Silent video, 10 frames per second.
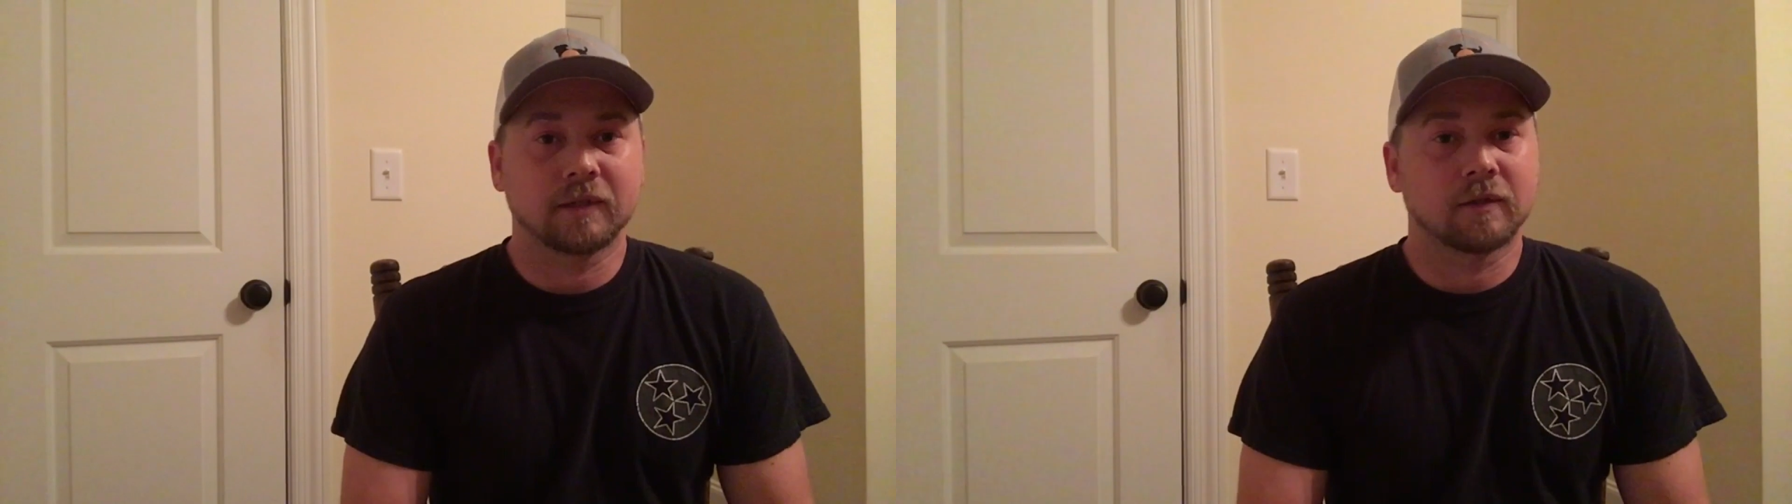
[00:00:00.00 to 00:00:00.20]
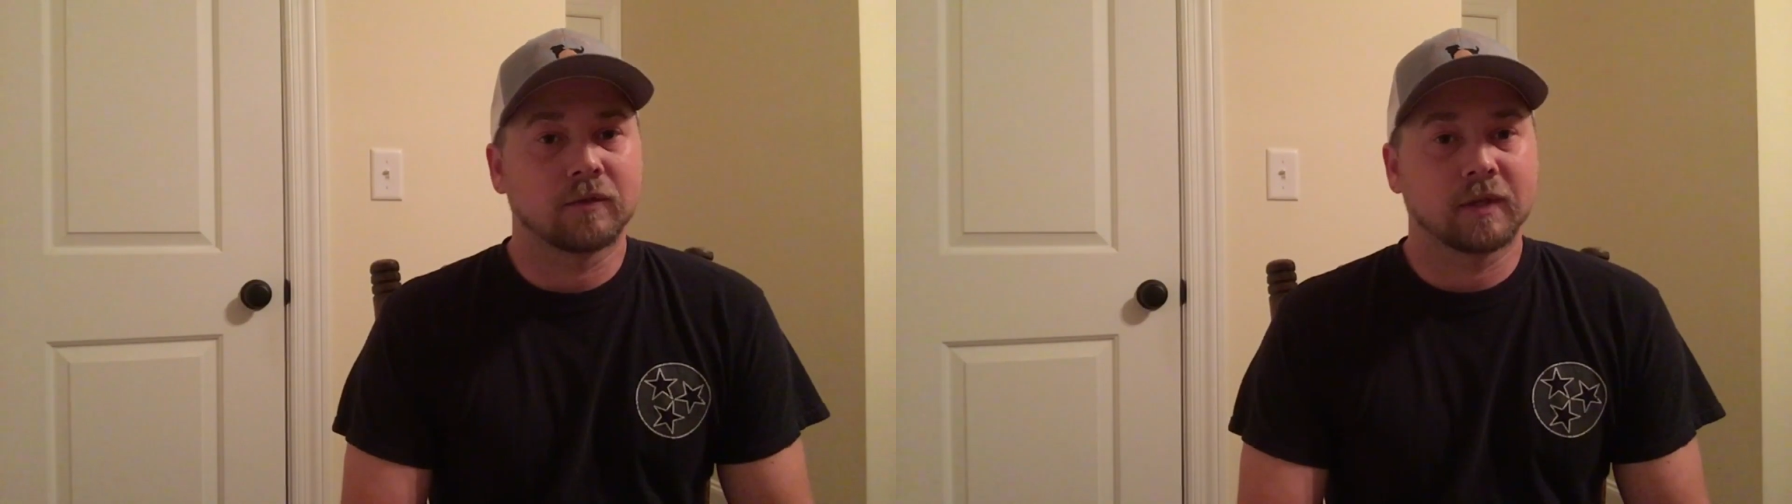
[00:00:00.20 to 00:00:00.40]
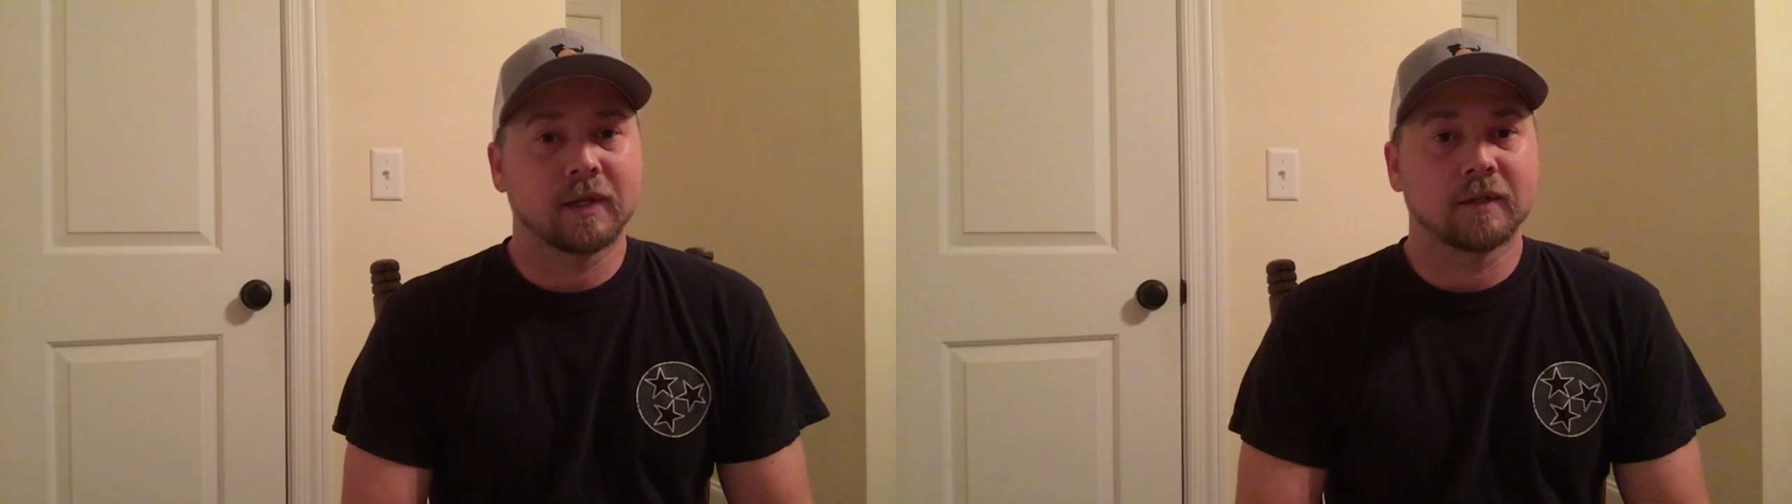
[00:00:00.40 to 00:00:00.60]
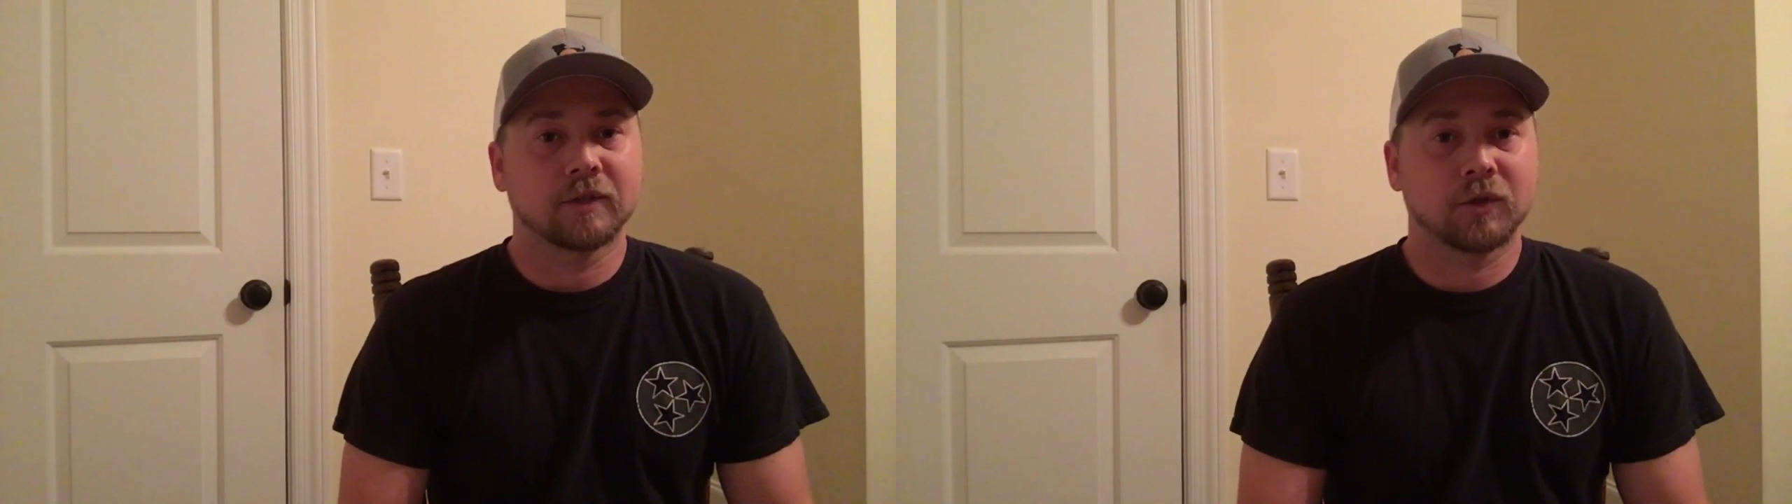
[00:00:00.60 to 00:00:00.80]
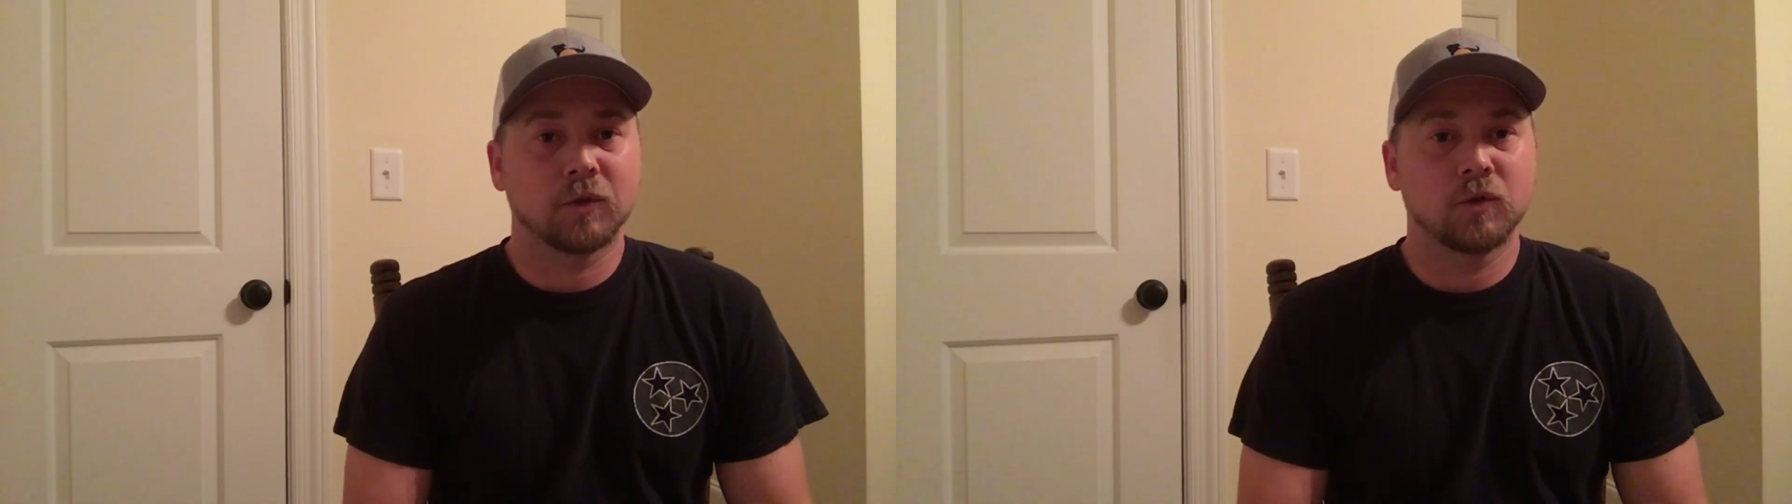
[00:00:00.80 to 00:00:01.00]
you're going to get a
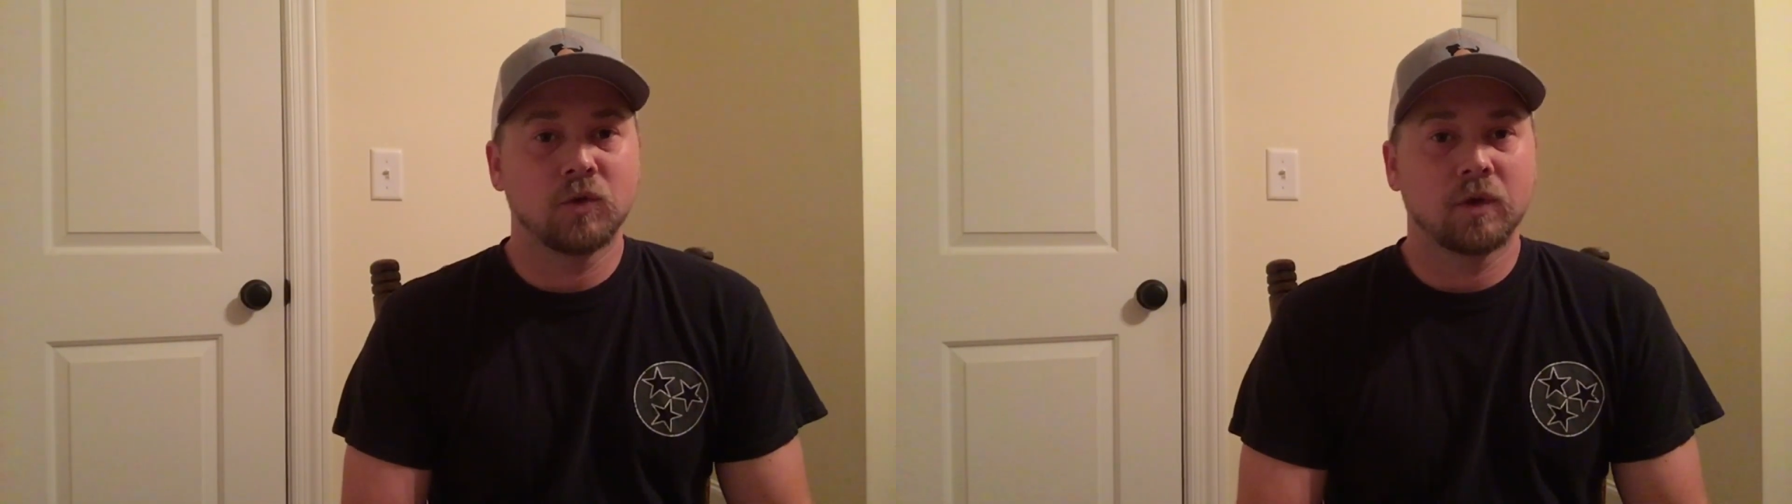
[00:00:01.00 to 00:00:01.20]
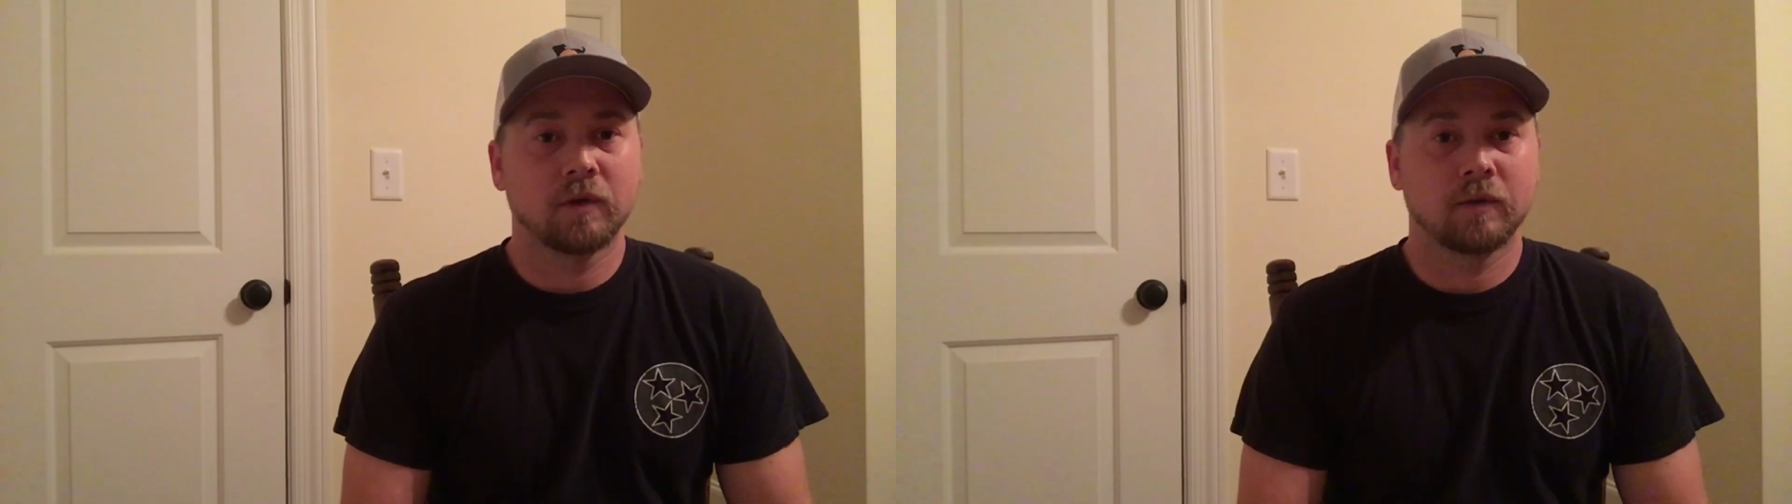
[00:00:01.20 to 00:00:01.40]
true